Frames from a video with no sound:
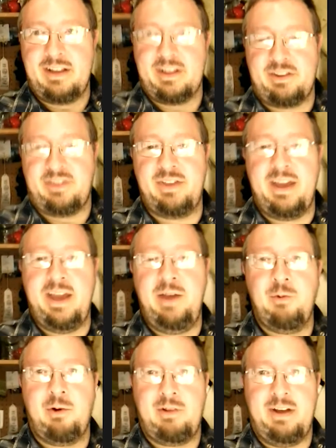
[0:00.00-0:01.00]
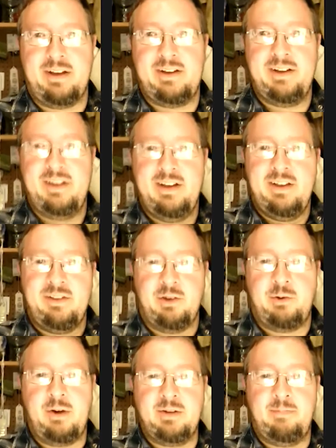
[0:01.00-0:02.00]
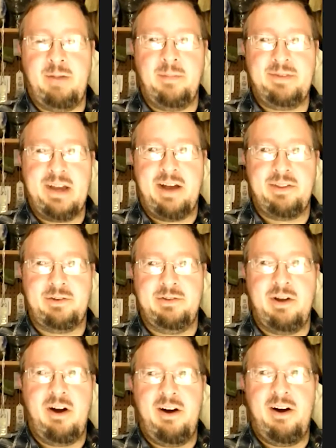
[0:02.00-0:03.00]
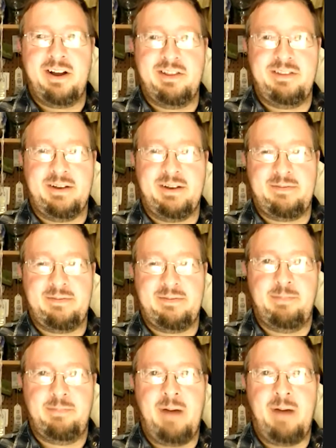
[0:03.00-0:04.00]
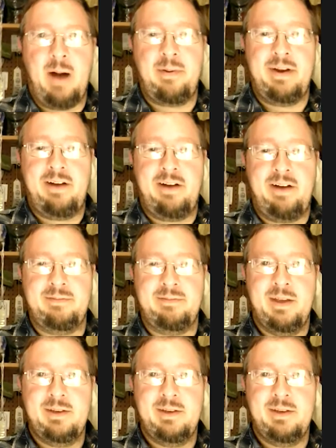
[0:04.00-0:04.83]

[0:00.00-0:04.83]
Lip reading: the thing where like the creature pops out of the dog and like things are popping out and